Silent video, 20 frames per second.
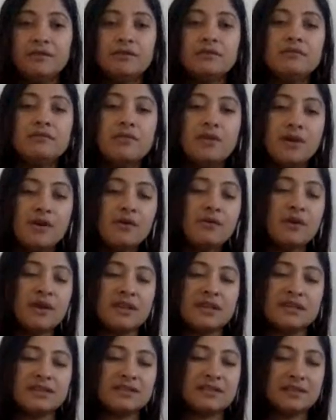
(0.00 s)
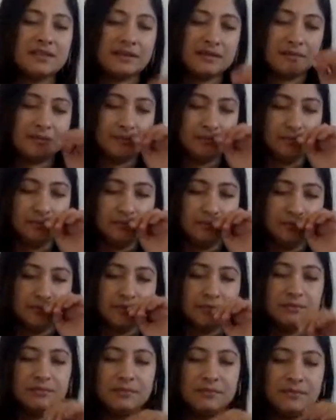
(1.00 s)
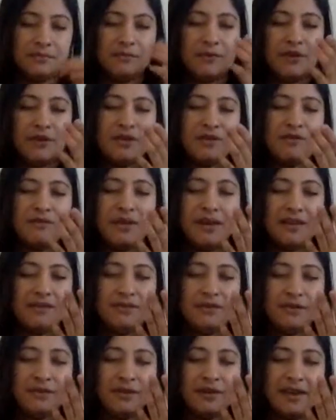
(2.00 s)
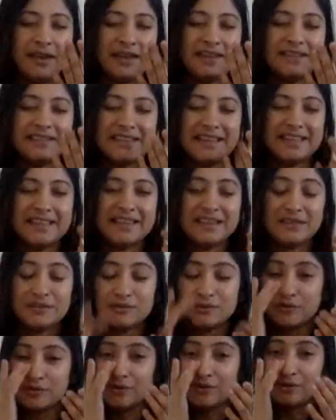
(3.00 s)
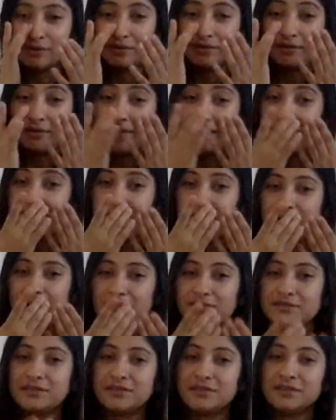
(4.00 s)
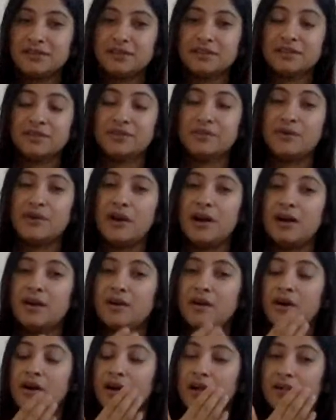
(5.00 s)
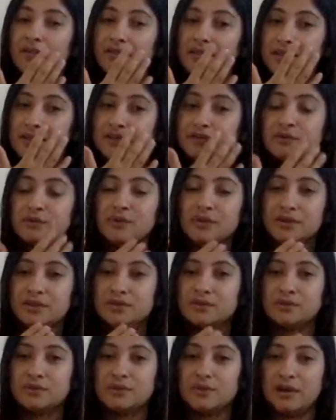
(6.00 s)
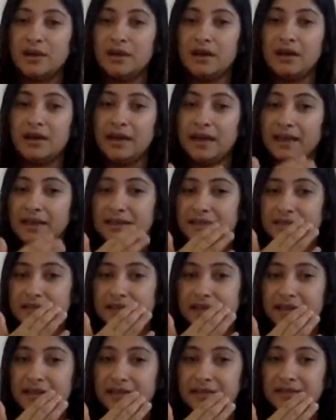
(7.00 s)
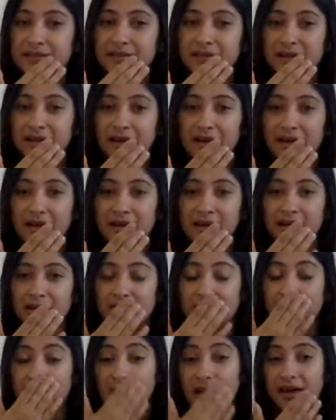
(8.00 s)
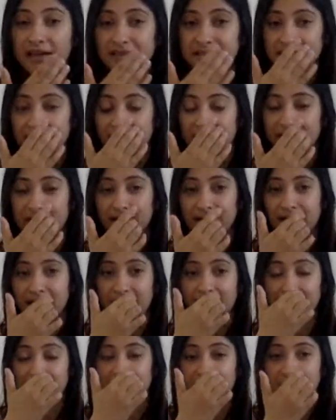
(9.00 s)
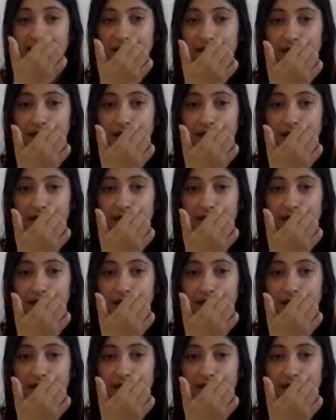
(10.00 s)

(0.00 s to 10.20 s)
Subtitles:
you notice, whenever you're exhaling through your left nostril, you are always going to exhale hot air, and